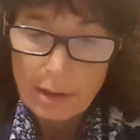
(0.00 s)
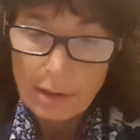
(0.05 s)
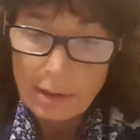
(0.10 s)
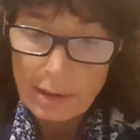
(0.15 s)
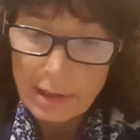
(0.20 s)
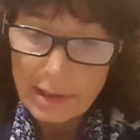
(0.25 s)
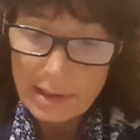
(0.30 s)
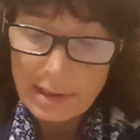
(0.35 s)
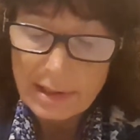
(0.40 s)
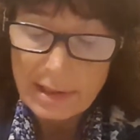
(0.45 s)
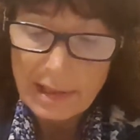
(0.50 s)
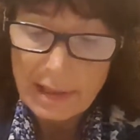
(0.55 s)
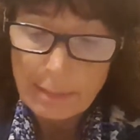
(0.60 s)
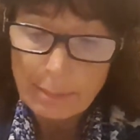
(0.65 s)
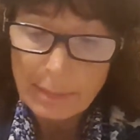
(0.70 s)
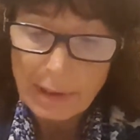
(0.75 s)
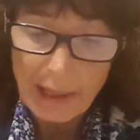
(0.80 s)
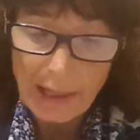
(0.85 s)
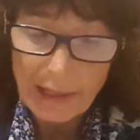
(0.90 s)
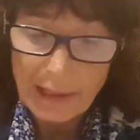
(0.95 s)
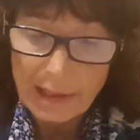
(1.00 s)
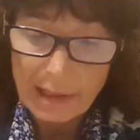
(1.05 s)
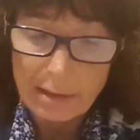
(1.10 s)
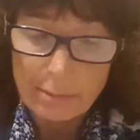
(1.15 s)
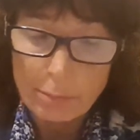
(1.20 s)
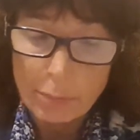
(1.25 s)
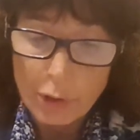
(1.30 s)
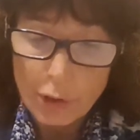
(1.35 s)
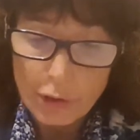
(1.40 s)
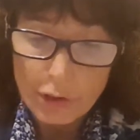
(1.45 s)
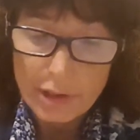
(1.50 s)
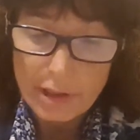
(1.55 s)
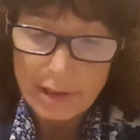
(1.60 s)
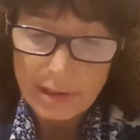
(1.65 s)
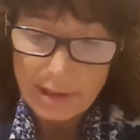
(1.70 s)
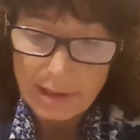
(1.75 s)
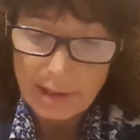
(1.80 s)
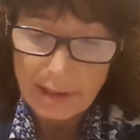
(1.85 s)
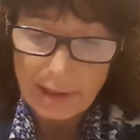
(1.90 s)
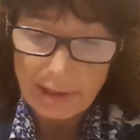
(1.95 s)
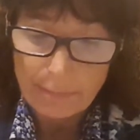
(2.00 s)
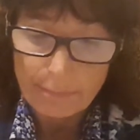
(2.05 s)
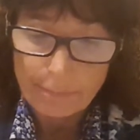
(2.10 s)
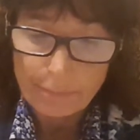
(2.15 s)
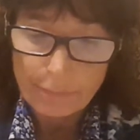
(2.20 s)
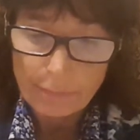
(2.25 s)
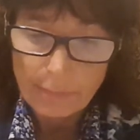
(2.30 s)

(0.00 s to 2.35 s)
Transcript: This seemed like an emergency.